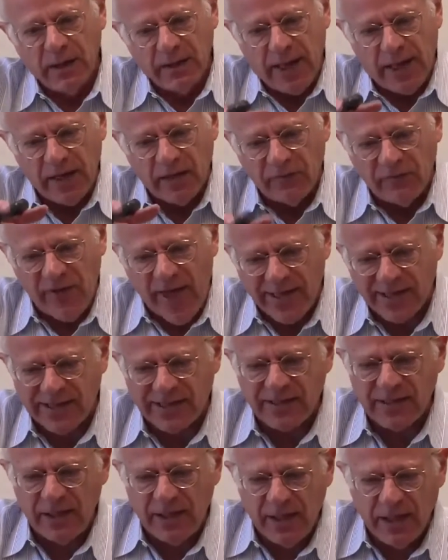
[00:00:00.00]
They
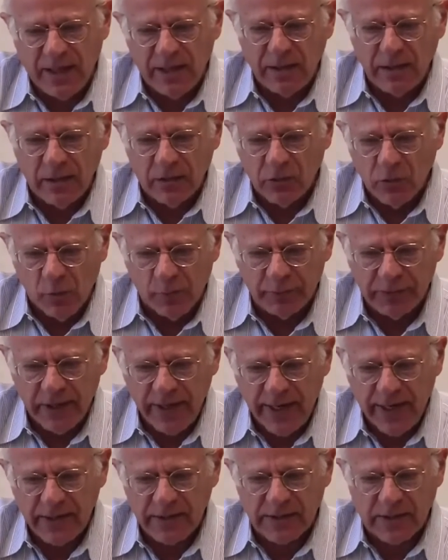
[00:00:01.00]
invest in new
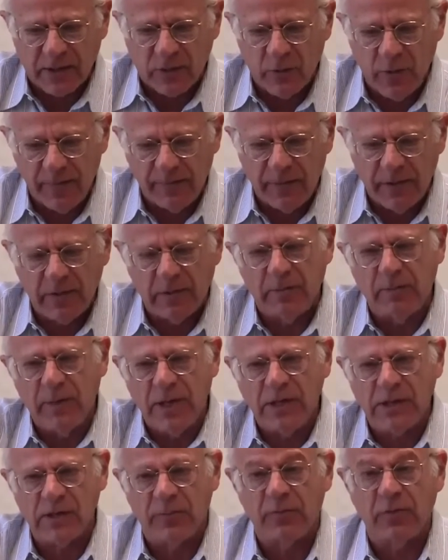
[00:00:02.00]
plants, equipment,
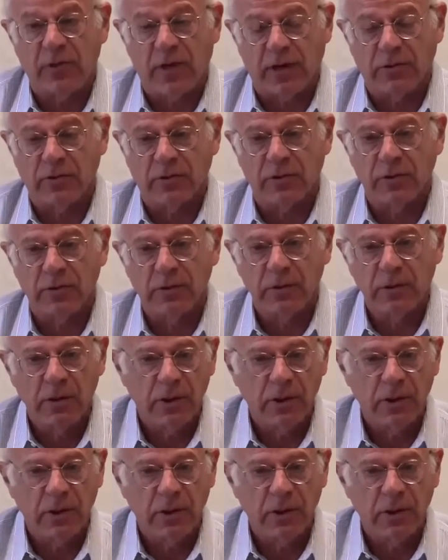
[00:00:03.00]
means of production.